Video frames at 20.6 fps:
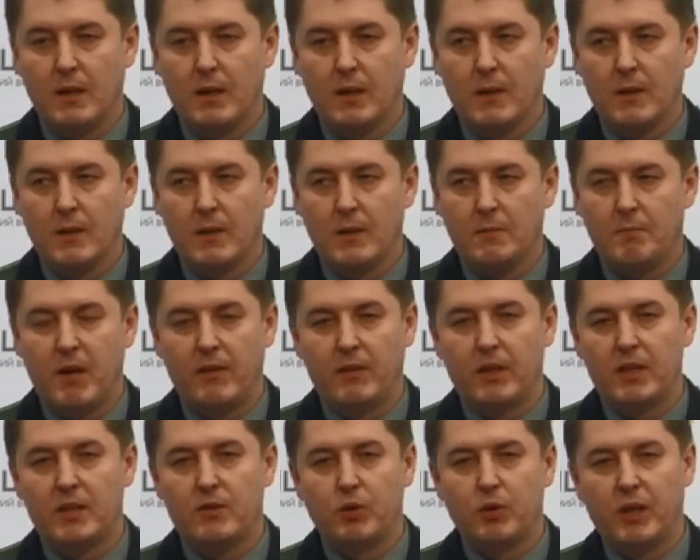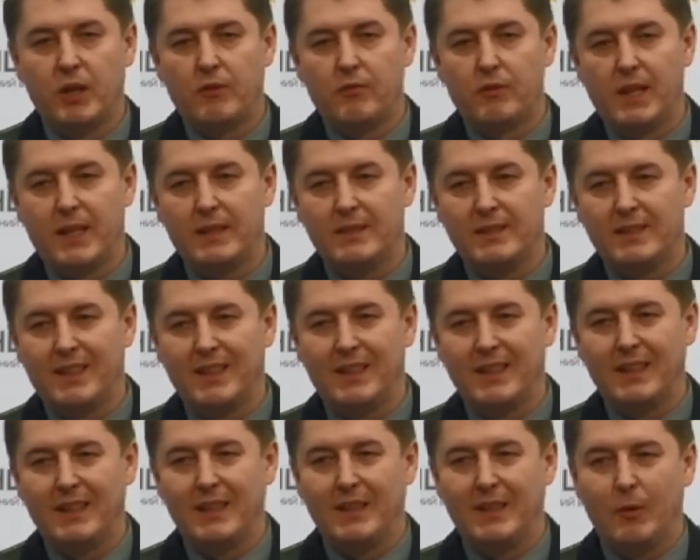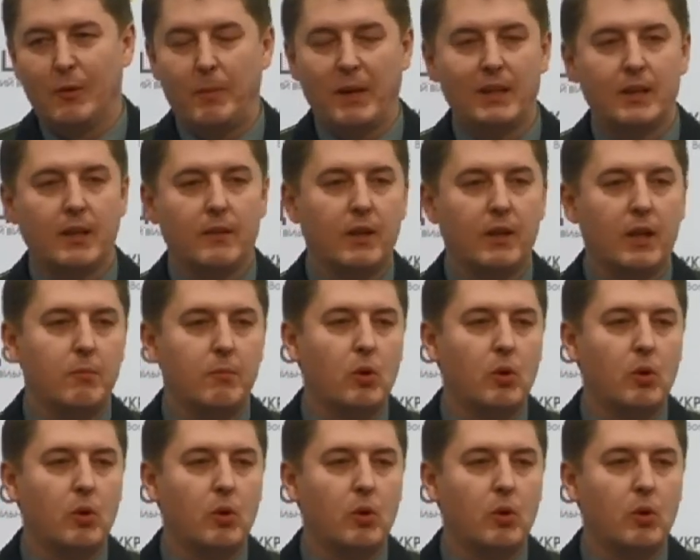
why the situation is like this.